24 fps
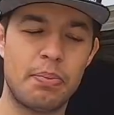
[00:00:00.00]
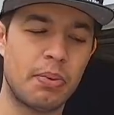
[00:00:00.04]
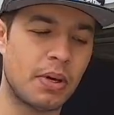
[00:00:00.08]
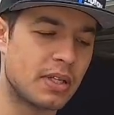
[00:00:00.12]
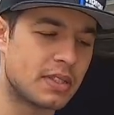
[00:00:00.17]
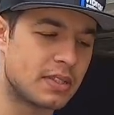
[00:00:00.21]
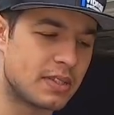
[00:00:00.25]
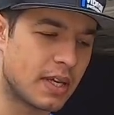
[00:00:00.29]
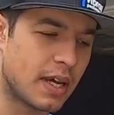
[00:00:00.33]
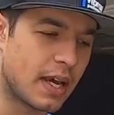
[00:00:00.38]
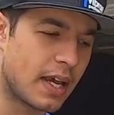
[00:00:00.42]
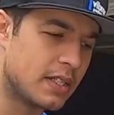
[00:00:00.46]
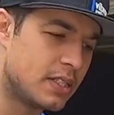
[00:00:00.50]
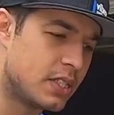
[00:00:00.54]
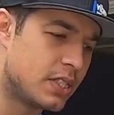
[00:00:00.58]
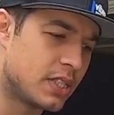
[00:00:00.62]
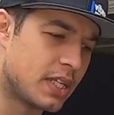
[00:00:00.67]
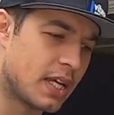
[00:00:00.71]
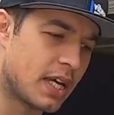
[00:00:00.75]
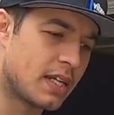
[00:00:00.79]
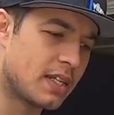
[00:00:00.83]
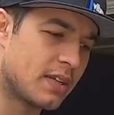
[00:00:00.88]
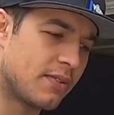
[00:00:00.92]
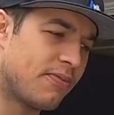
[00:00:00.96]
but I
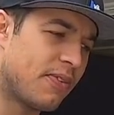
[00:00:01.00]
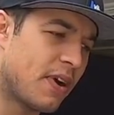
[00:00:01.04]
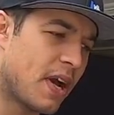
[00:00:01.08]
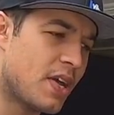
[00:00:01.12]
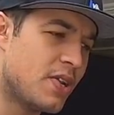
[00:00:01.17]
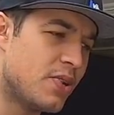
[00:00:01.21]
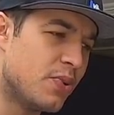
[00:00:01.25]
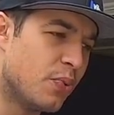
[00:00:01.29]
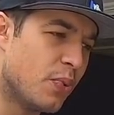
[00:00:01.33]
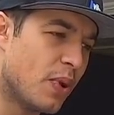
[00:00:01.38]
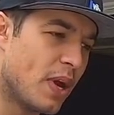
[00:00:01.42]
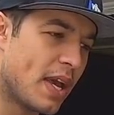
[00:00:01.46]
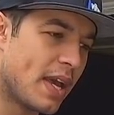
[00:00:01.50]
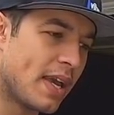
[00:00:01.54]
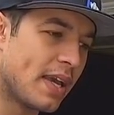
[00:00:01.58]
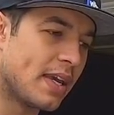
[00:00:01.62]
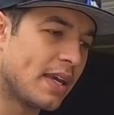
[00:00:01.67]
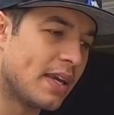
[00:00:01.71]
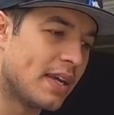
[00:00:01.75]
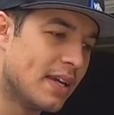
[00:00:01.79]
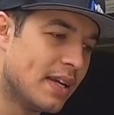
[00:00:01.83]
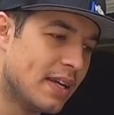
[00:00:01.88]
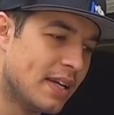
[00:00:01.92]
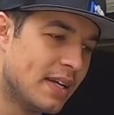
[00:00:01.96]
just got to find a
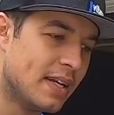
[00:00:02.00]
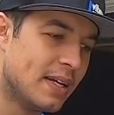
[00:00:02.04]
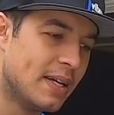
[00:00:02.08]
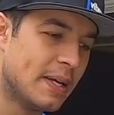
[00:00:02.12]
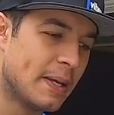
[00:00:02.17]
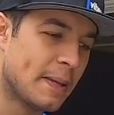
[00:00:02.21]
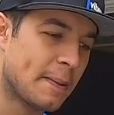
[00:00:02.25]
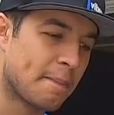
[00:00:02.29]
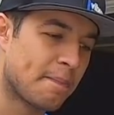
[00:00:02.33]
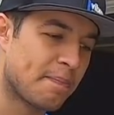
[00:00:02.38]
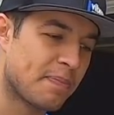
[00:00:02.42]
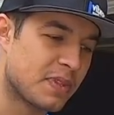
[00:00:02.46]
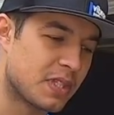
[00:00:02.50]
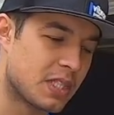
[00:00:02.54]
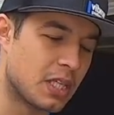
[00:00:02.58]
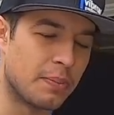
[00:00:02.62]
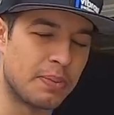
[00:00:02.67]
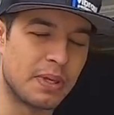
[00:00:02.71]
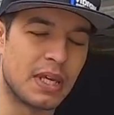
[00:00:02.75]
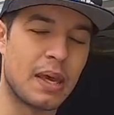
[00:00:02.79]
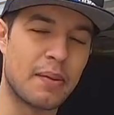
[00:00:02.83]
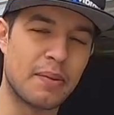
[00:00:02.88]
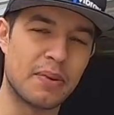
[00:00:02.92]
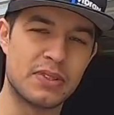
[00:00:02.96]
way to
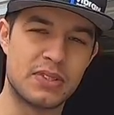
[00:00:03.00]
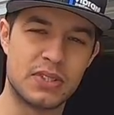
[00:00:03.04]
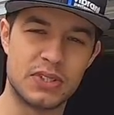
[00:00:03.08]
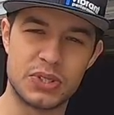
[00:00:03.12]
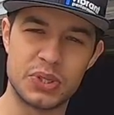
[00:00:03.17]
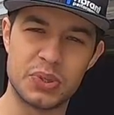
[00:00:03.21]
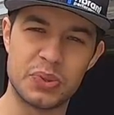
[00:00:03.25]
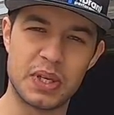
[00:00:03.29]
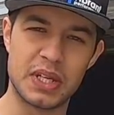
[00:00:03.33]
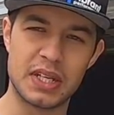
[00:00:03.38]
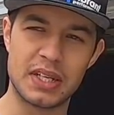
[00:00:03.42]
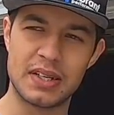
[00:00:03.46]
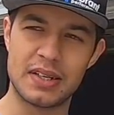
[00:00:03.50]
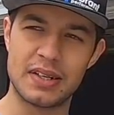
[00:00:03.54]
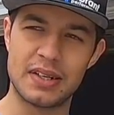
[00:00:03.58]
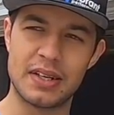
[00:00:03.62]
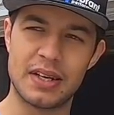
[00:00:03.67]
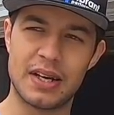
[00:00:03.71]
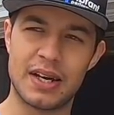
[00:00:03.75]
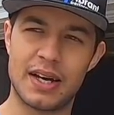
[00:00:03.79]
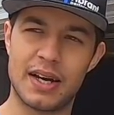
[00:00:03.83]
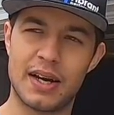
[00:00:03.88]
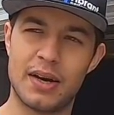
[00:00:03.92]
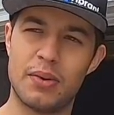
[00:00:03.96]
be able to do it
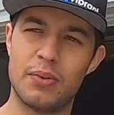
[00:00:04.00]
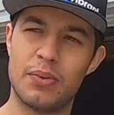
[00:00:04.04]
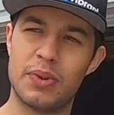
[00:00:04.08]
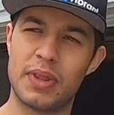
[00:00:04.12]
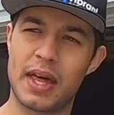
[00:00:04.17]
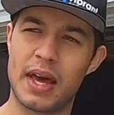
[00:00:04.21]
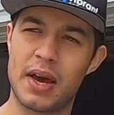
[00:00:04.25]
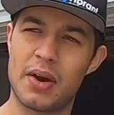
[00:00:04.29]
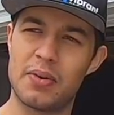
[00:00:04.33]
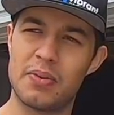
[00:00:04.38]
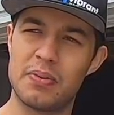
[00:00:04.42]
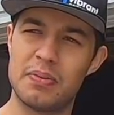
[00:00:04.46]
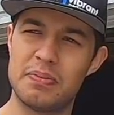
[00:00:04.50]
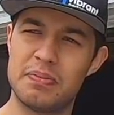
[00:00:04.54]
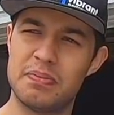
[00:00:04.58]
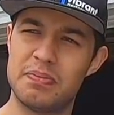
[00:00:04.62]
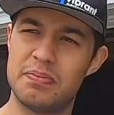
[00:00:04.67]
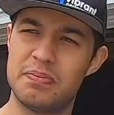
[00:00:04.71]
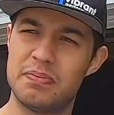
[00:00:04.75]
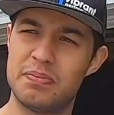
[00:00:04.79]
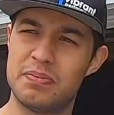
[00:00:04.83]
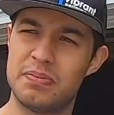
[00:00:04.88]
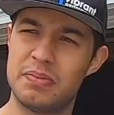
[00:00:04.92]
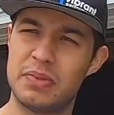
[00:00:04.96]
without,
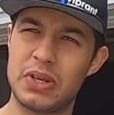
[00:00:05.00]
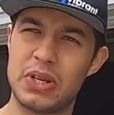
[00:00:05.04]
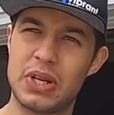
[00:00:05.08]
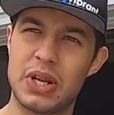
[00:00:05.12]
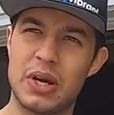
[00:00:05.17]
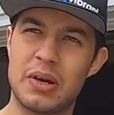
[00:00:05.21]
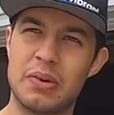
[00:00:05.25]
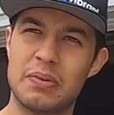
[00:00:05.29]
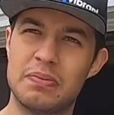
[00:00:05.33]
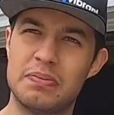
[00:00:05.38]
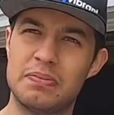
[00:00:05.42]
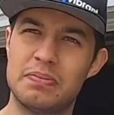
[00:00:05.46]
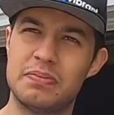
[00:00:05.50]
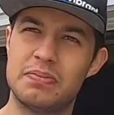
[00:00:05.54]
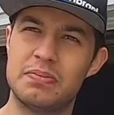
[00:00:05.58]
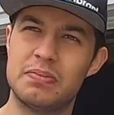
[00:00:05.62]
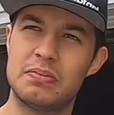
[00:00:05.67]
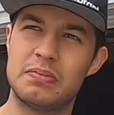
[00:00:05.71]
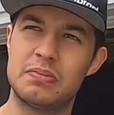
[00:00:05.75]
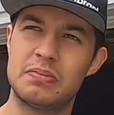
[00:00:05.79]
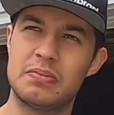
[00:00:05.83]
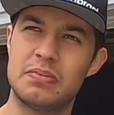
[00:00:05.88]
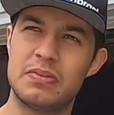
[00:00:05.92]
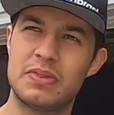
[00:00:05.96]
you know,
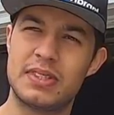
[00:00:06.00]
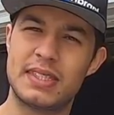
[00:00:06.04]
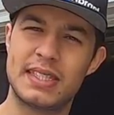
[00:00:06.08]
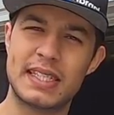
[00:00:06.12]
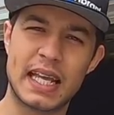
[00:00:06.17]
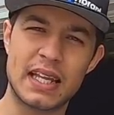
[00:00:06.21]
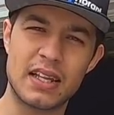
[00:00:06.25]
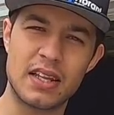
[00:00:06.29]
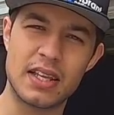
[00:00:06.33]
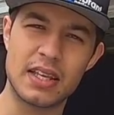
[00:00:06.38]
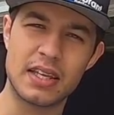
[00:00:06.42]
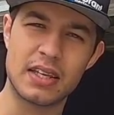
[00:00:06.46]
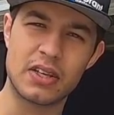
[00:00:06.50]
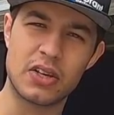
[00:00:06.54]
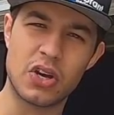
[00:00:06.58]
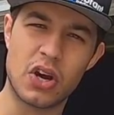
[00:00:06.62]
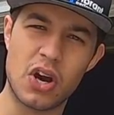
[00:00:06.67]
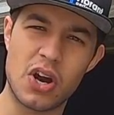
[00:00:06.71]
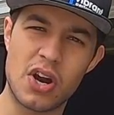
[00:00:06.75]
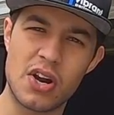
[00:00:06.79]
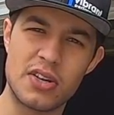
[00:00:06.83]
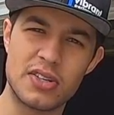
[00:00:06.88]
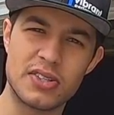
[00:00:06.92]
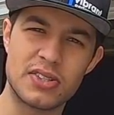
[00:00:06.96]
selling
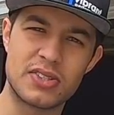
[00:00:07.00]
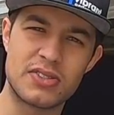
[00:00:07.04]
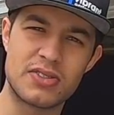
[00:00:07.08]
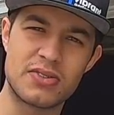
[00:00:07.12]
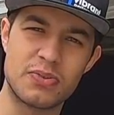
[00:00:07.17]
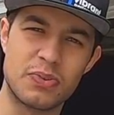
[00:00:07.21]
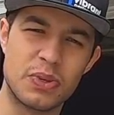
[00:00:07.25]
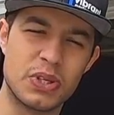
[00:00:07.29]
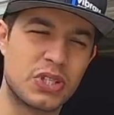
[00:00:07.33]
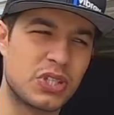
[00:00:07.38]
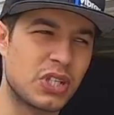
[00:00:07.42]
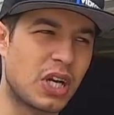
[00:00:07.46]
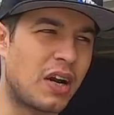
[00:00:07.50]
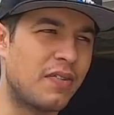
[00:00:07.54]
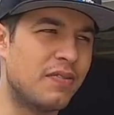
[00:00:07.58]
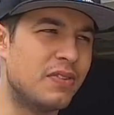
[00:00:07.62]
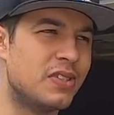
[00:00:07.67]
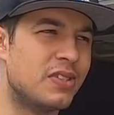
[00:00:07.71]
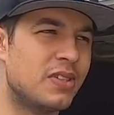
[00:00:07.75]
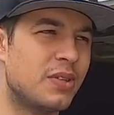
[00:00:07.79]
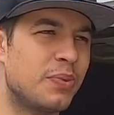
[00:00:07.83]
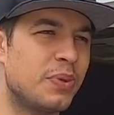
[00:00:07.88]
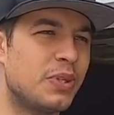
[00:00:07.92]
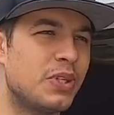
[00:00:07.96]
cars, which
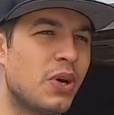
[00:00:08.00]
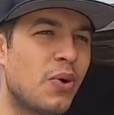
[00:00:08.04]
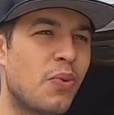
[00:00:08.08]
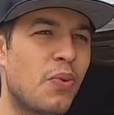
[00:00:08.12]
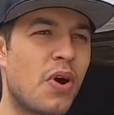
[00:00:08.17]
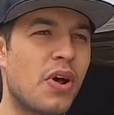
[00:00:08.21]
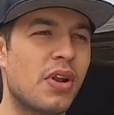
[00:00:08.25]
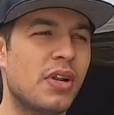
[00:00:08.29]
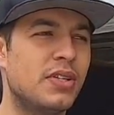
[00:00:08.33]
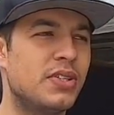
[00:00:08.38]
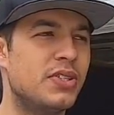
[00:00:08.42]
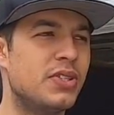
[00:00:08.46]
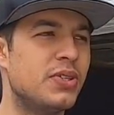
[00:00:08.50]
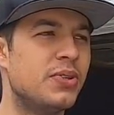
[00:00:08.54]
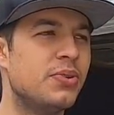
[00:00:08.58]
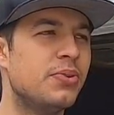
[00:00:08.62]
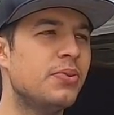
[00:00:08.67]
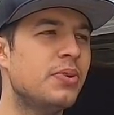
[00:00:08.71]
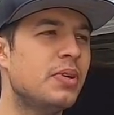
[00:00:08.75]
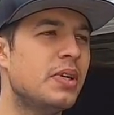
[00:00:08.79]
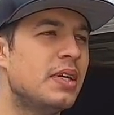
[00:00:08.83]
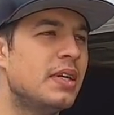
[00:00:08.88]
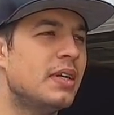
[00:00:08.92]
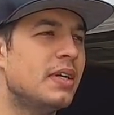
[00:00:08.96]
obviously we don't want to
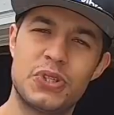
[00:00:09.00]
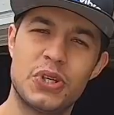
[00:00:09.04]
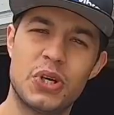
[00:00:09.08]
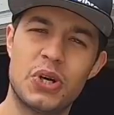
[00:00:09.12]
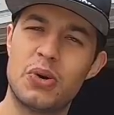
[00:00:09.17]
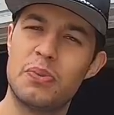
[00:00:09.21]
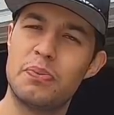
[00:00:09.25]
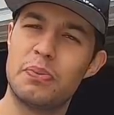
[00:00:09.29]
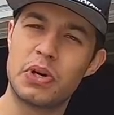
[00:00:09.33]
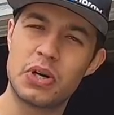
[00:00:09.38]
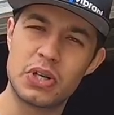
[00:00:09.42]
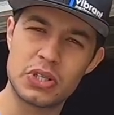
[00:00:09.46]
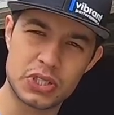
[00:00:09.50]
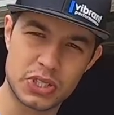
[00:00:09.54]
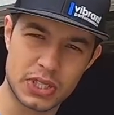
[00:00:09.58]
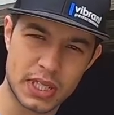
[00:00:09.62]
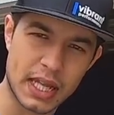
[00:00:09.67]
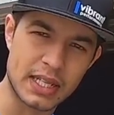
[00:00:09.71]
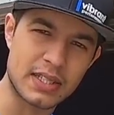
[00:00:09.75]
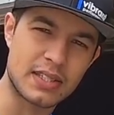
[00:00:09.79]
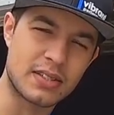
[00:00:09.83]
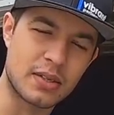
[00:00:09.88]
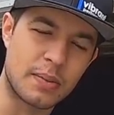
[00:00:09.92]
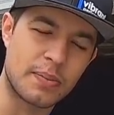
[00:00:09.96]
do. So merch,
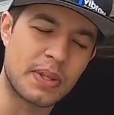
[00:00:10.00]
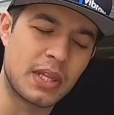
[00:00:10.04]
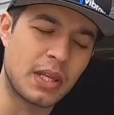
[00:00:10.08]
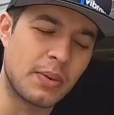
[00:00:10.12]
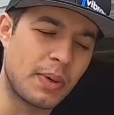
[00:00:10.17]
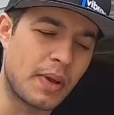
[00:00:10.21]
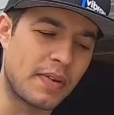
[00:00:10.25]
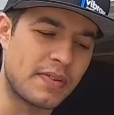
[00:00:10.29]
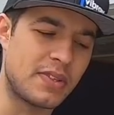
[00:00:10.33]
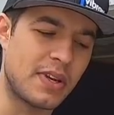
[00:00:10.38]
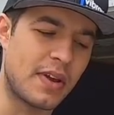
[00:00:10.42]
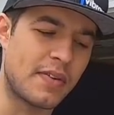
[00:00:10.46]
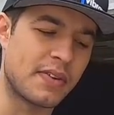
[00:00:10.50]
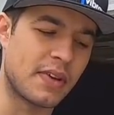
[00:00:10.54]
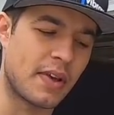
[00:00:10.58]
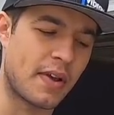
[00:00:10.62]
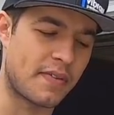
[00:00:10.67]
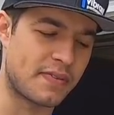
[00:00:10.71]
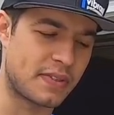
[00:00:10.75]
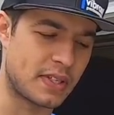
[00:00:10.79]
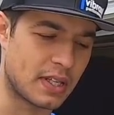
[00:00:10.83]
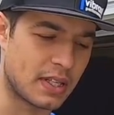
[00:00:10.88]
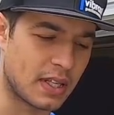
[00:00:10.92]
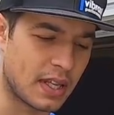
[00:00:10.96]
that's something that we have
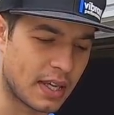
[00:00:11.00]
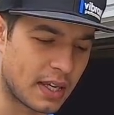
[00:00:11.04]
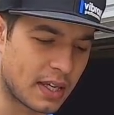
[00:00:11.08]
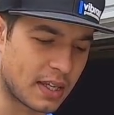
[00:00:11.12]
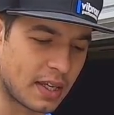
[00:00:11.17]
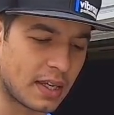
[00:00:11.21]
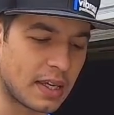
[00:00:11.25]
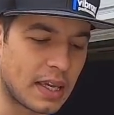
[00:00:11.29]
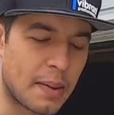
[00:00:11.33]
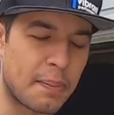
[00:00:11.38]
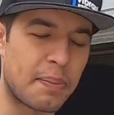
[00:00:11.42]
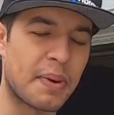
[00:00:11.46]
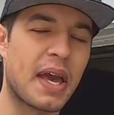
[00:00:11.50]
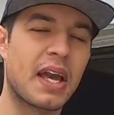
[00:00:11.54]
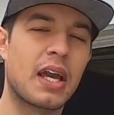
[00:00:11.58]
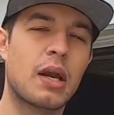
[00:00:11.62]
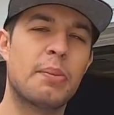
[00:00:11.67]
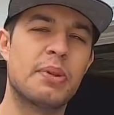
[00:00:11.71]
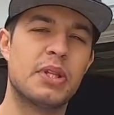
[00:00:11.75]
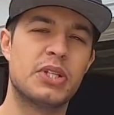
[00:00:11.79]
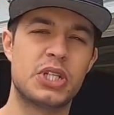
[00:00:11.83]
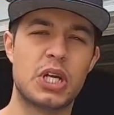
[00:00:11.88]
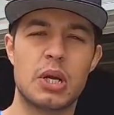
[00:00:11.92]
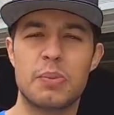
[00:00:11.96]
to like get back
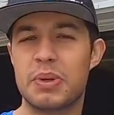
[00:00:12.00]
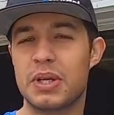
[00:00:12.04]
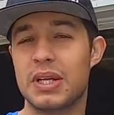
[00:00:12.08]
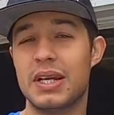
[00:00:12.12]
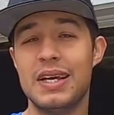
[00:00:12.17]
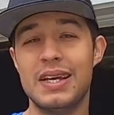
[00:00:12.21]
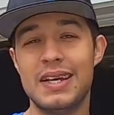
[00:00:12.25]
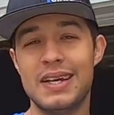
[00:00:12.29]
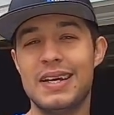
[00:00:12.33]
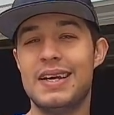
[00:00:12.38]
up on the channel. But